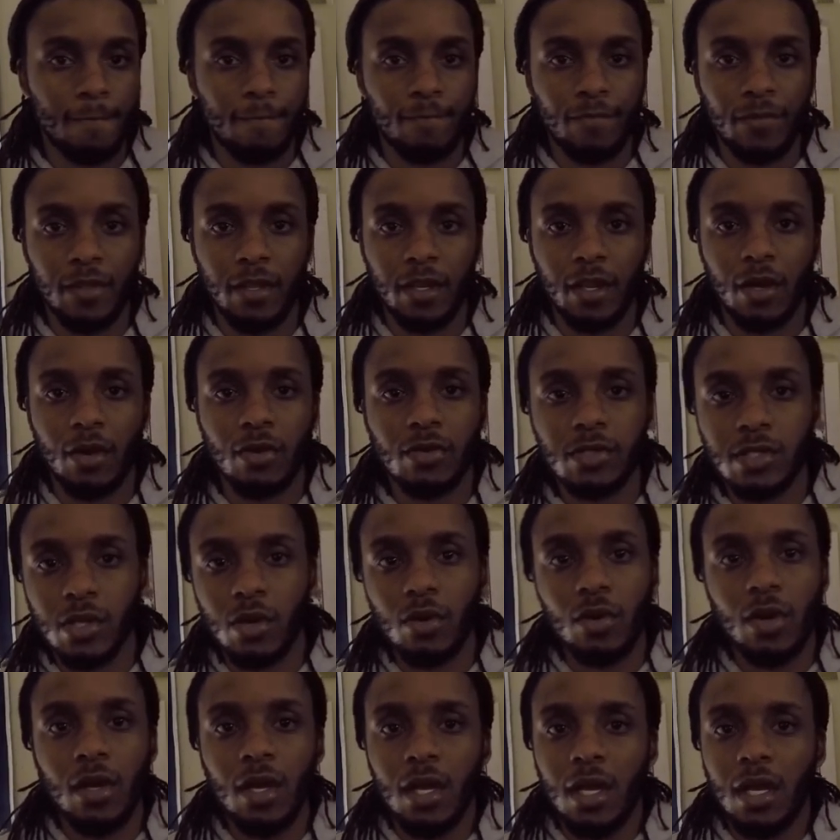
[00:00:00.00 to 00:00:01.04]
you know,
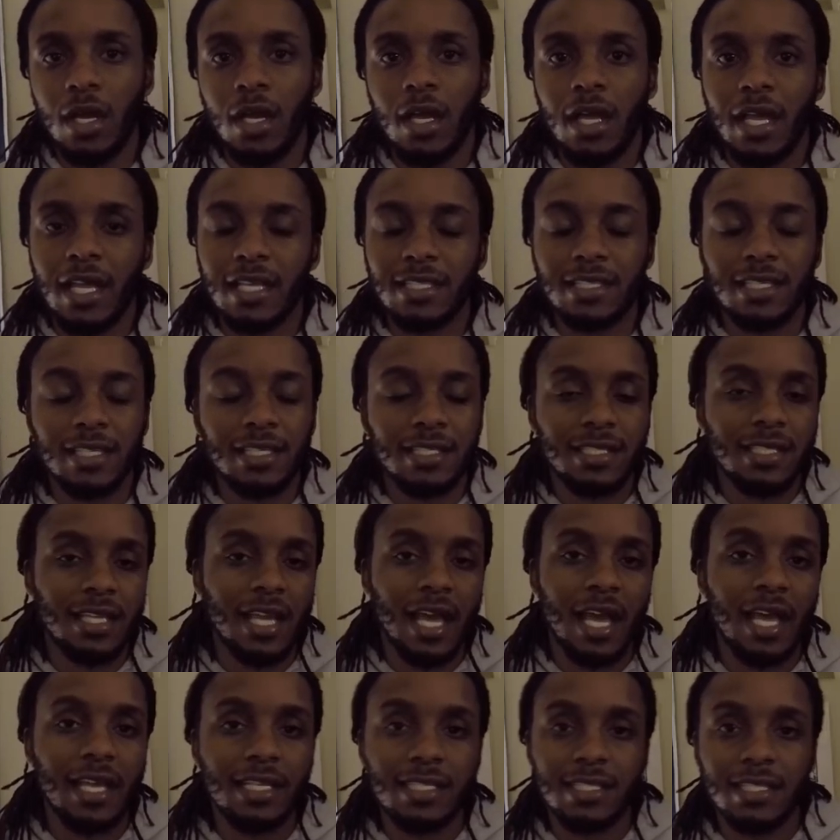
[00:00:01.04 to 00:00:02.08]
so it's a
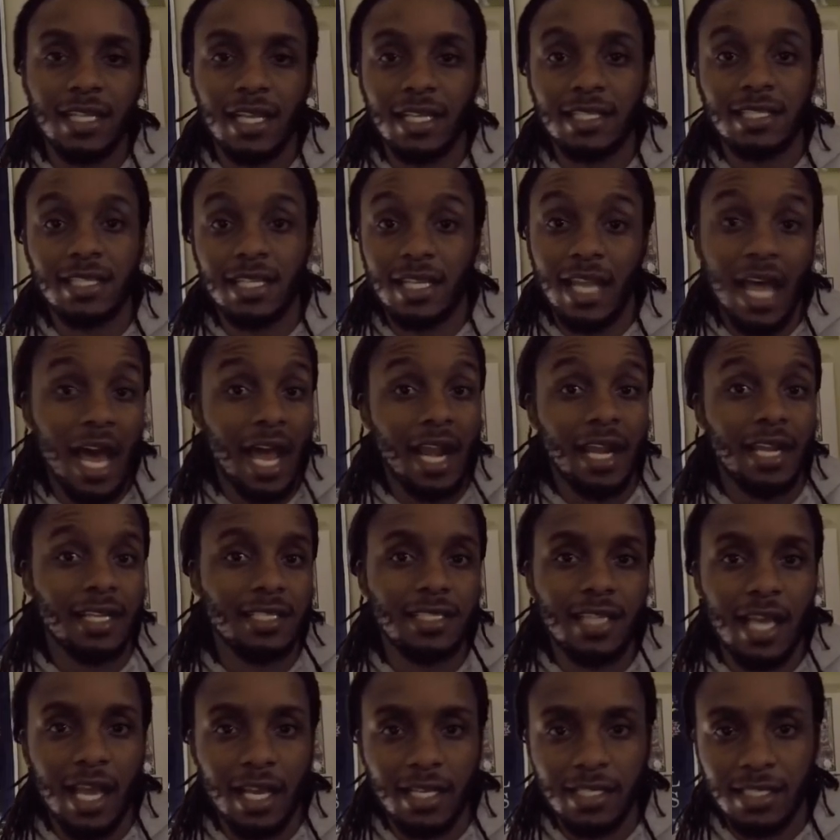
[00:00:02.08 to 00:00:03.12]
it's it's not an
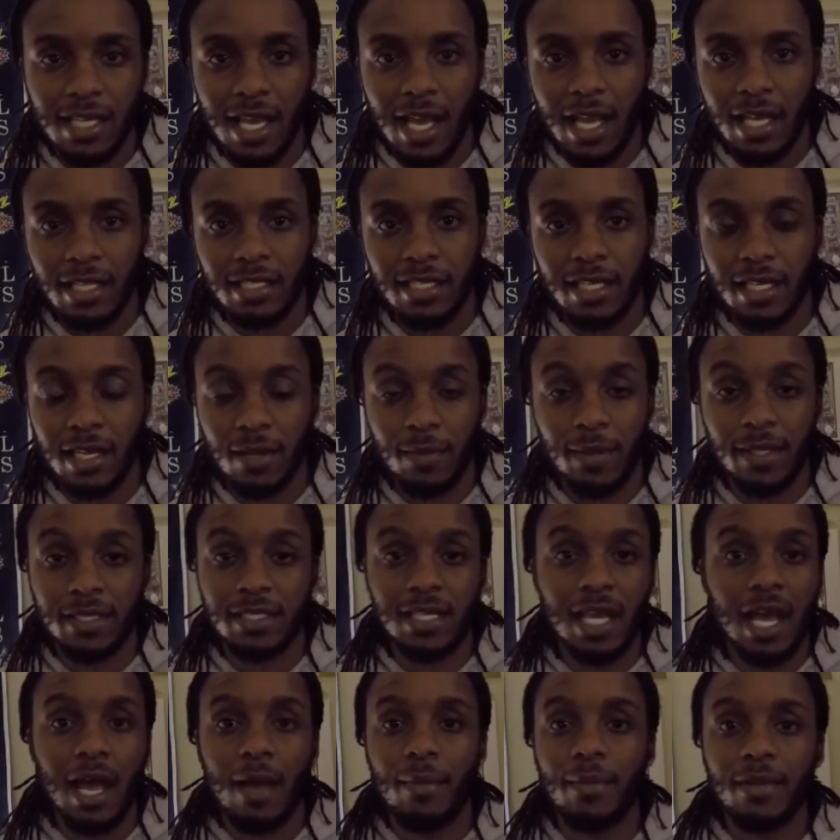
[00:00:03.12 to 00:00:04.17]
exact science. It could be
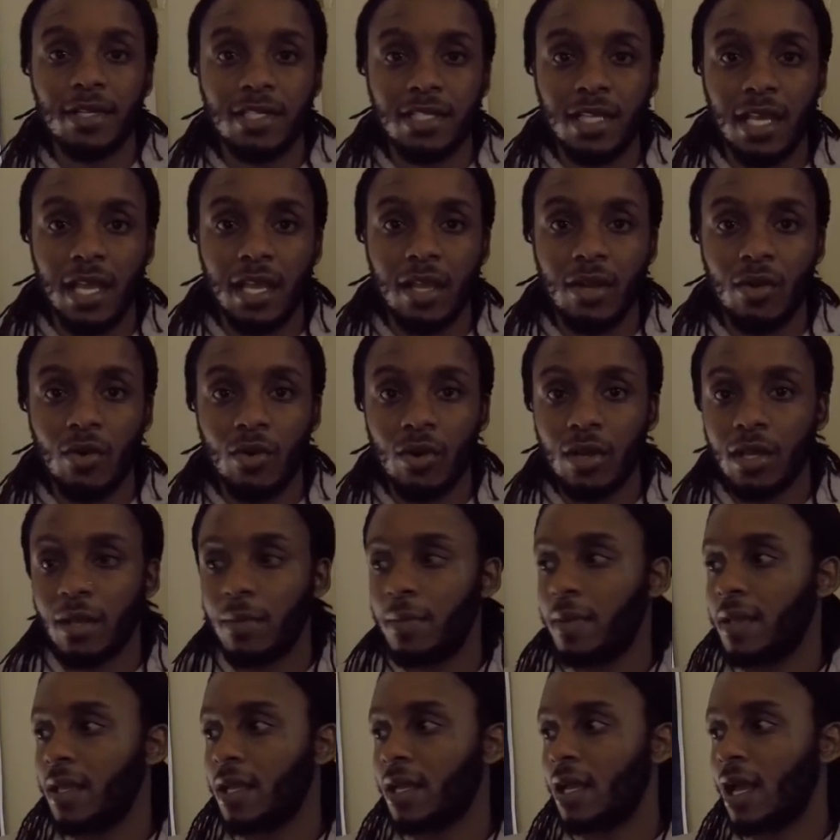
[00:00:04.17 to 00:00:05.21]
Todd McShay or it could
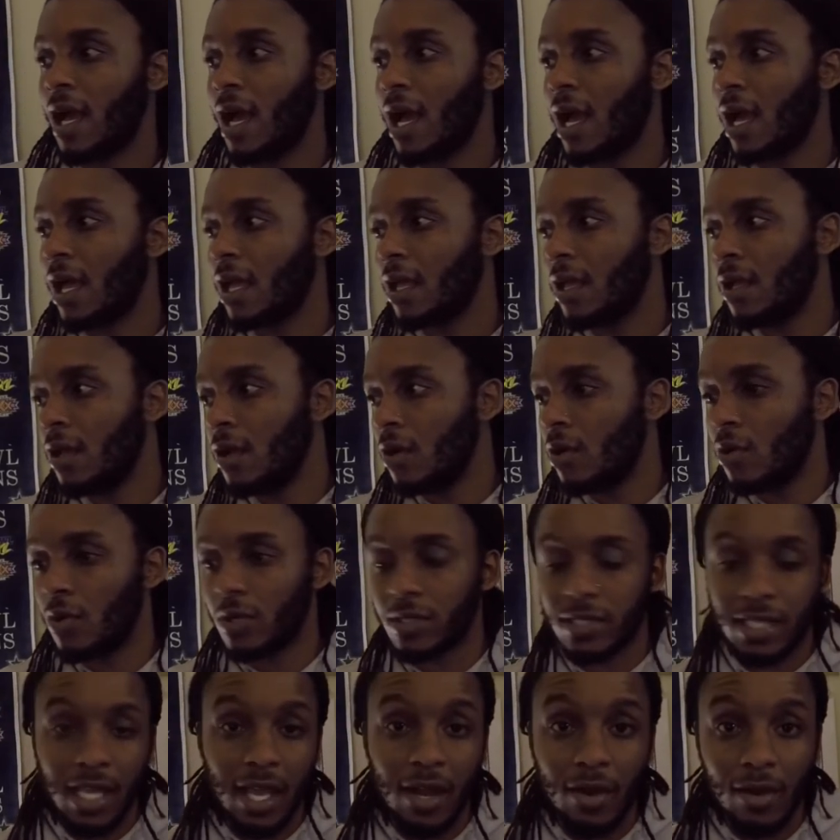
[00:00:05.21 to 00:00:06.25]
be a guy on
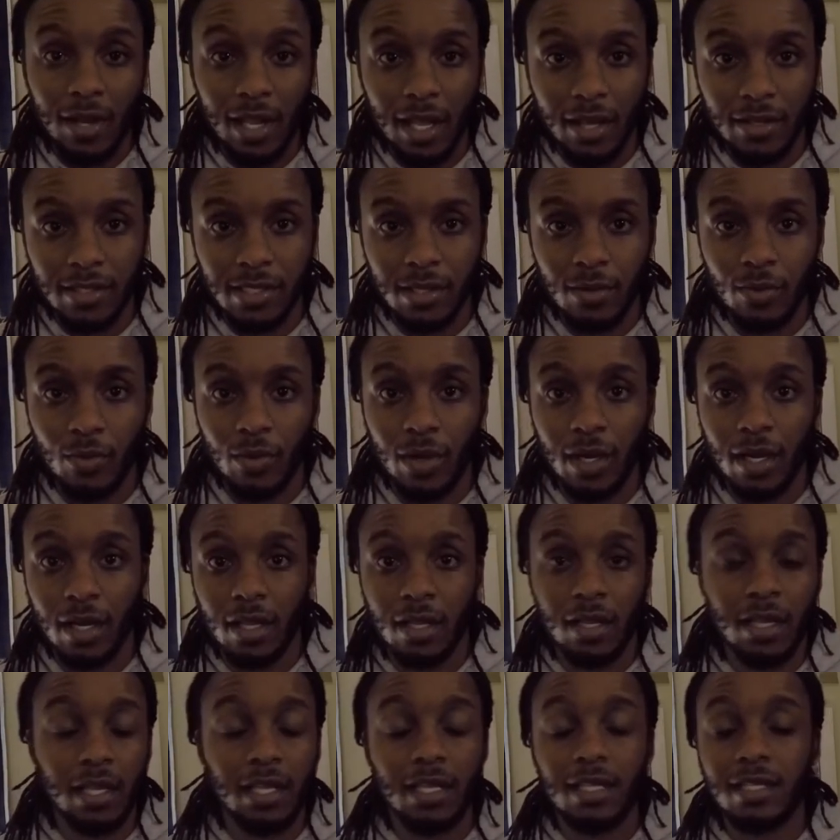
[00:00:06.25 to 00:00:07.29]
SoundCloud somewhere.
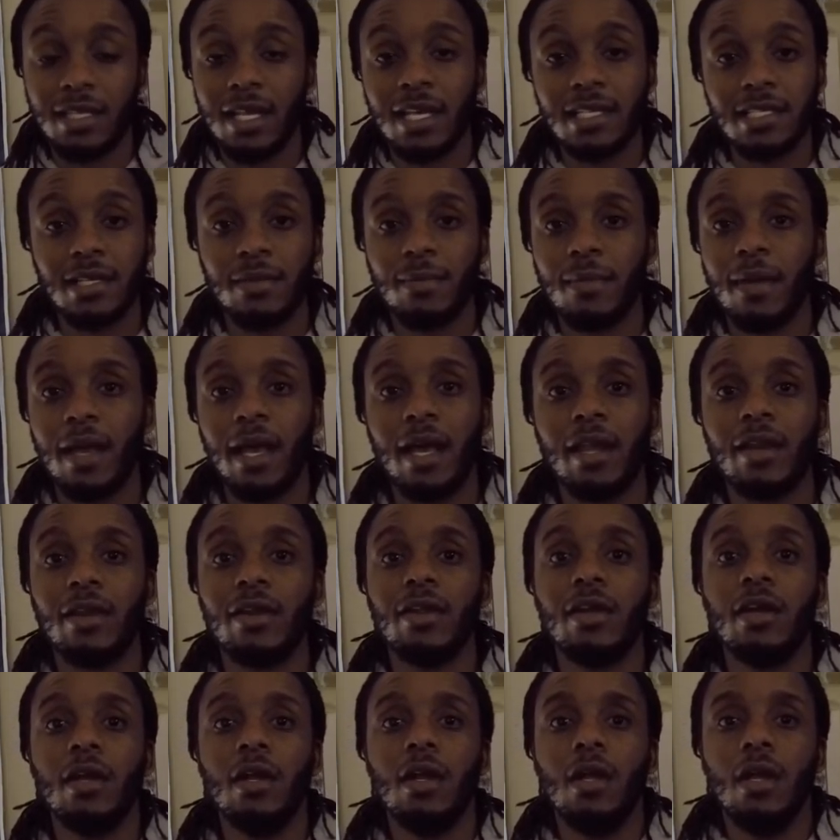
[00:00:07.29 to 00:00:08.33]
It doesn't
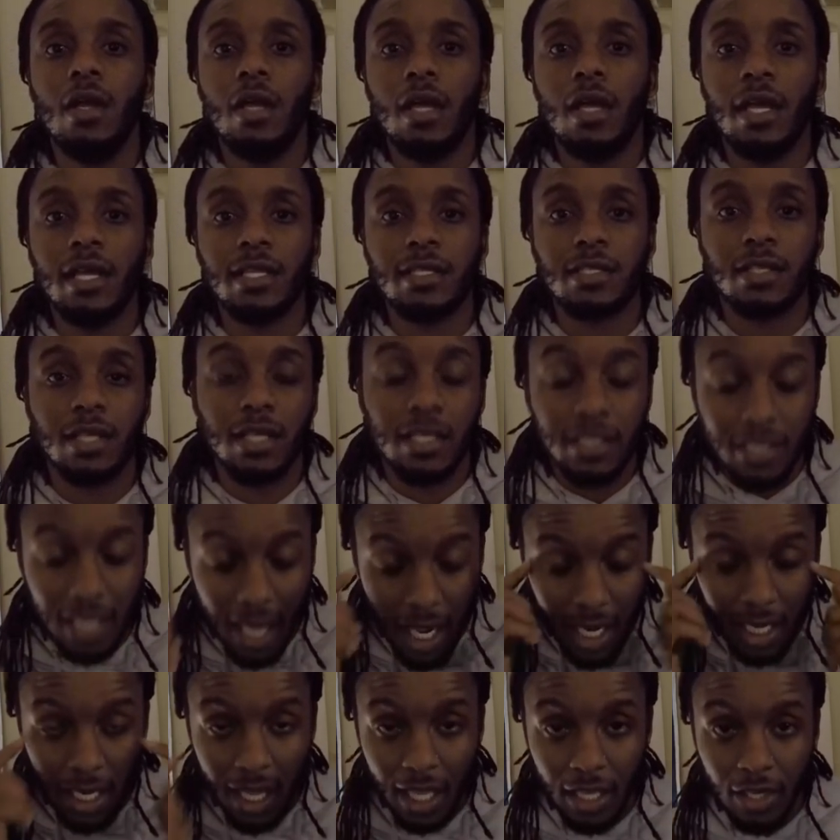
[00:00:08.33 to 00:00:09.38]
matter. It's it's kind
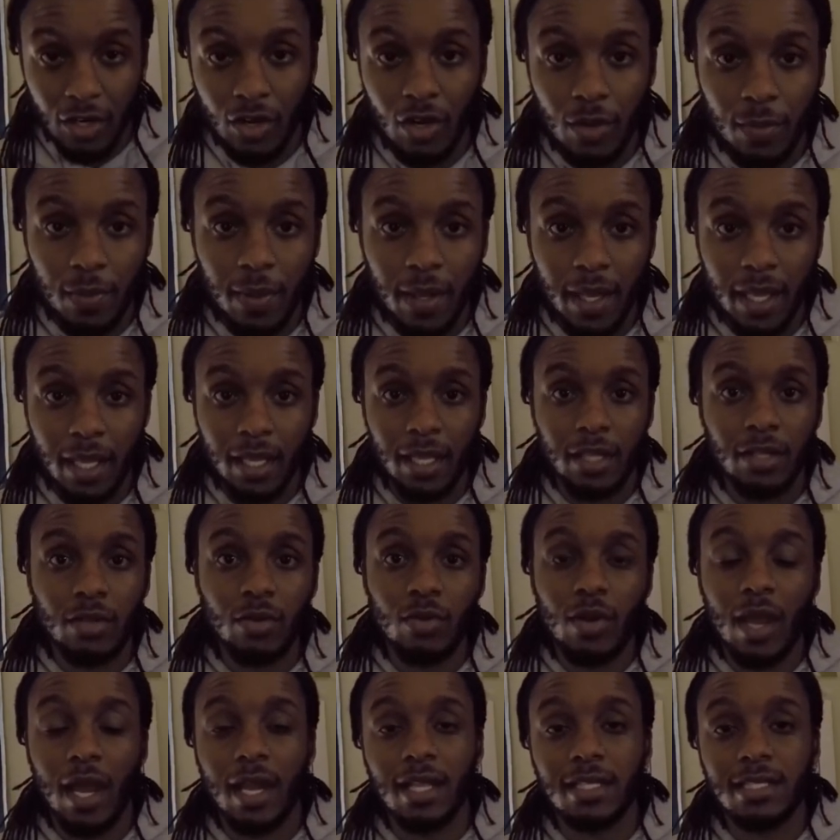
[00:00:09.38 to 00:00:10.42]
of like your opinion, and you
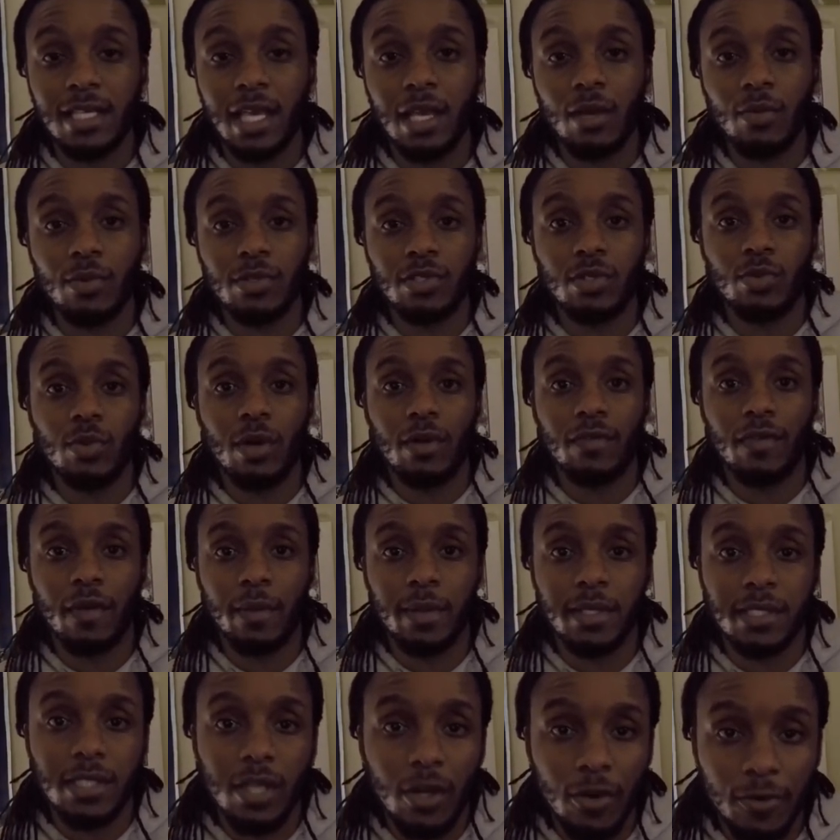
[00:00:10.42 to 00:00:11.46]
kind of take what you want from
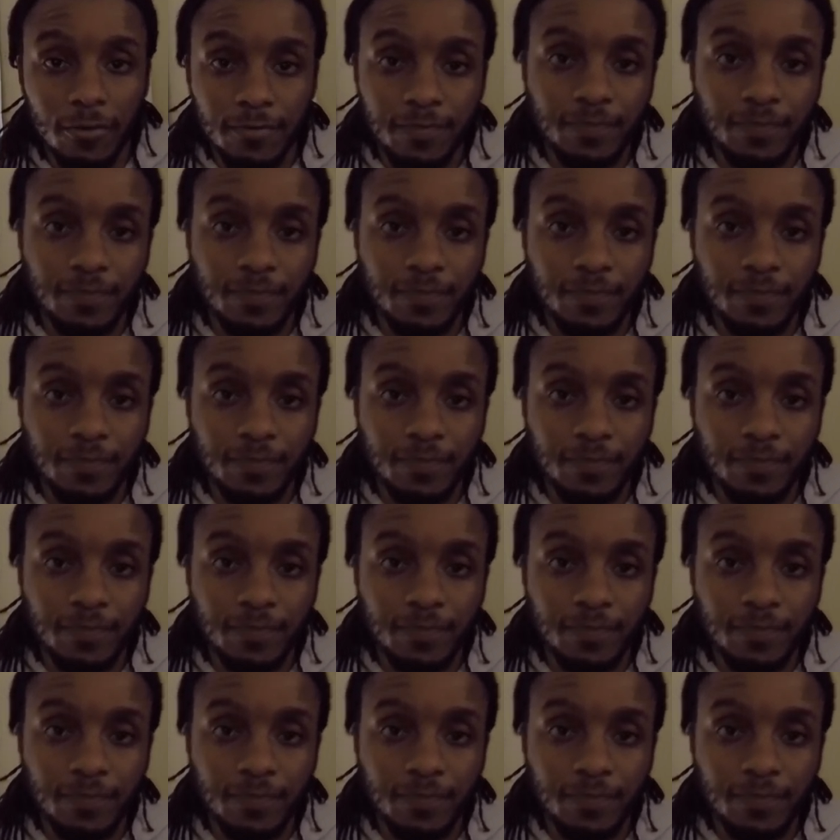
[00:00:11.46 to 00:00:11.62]
it. So,